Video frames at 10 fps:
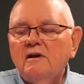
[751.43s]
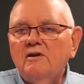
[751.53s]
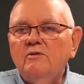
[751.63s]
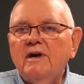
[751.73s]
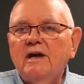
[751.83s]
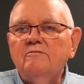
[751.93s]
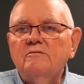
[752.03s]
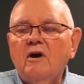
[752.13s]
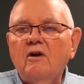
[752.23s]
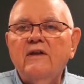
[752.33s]
You bet.
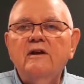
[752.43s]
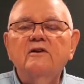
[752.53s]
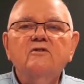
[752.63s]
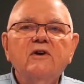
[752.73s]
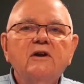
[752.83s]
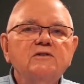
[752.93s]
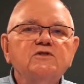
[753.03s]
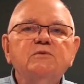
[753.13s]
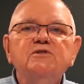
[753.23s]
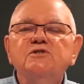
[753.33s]
All of that underground
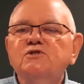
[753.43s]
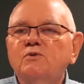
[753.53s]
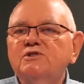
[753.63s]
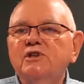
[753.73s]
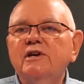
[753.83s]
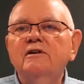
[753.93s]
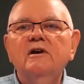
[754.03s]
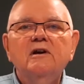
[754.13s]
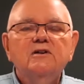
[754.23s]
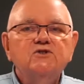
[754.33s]
distribution switchgear,
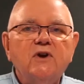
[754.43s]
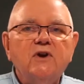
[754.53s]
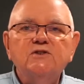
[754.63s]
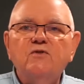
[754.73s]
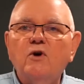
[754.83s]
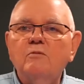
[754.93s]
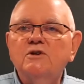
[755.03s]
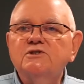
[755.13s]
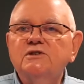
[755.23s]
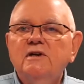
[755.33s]

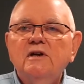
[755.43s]
transformers.